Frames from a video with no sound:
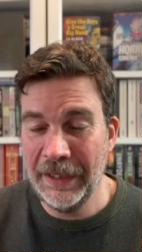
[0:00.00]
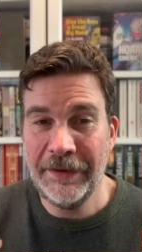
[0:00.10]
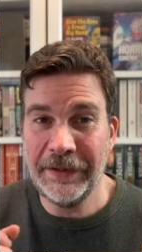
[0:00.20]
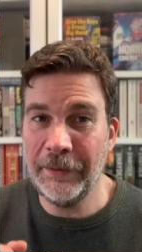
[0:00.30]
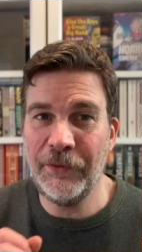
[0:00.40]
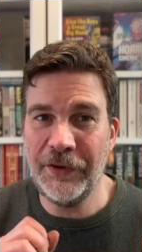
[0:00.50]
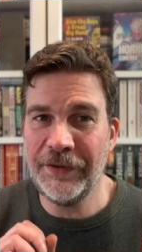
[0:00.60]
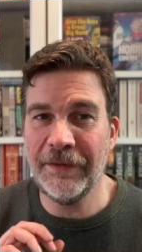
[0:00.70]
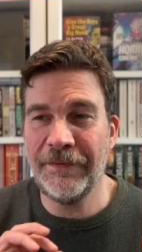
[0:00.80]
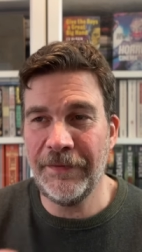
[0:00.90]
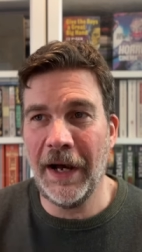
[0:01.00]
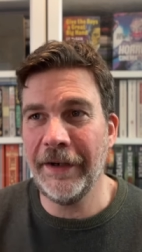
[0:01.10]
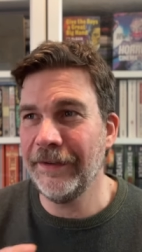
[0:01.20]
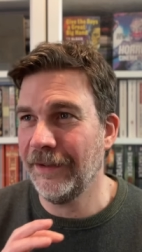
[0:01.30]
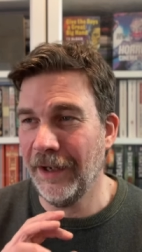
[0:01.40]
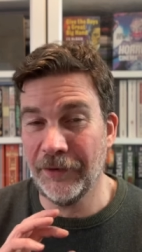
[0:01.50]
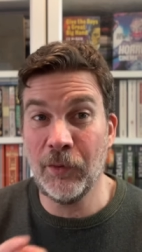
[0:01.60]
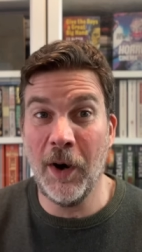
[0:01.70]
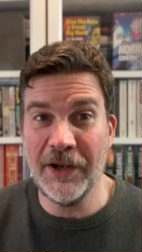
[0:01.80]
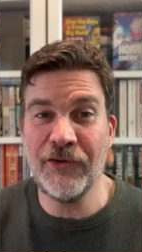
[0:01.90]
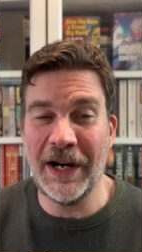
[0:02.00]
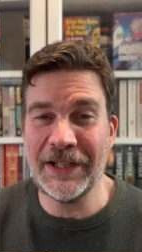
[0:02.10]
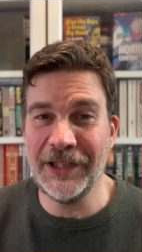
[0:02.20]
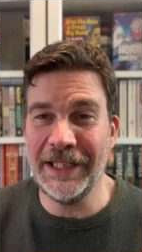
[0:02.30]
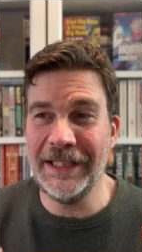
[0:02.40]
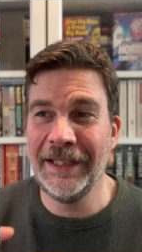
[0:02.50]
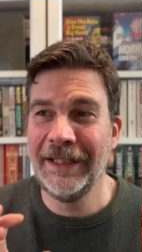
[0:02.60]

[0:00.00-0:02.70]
So it was just a fun, kind of quite trashy,